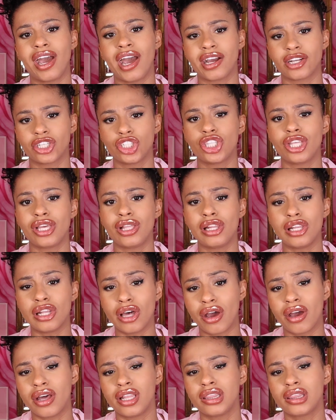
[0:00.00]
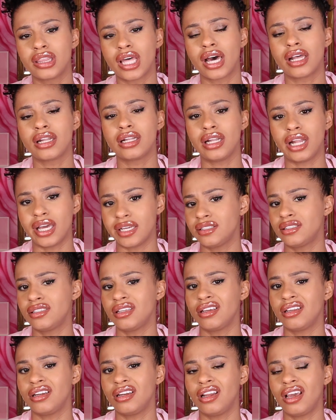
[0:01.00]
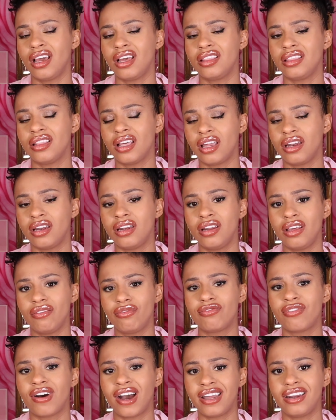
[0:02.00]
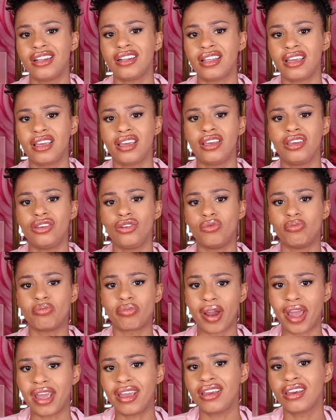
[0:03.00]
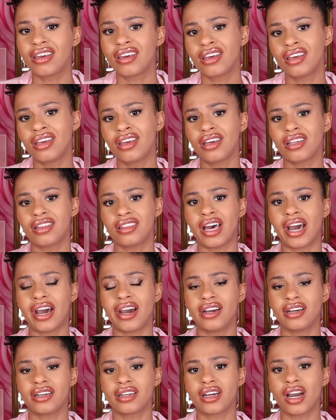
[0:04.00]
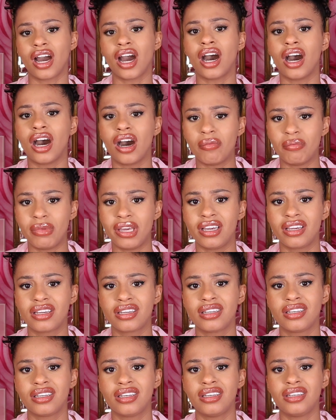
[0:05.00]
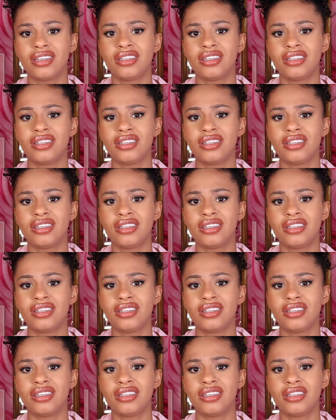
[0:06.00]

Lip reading: actually learned that lesson, and then finally you break that karmic,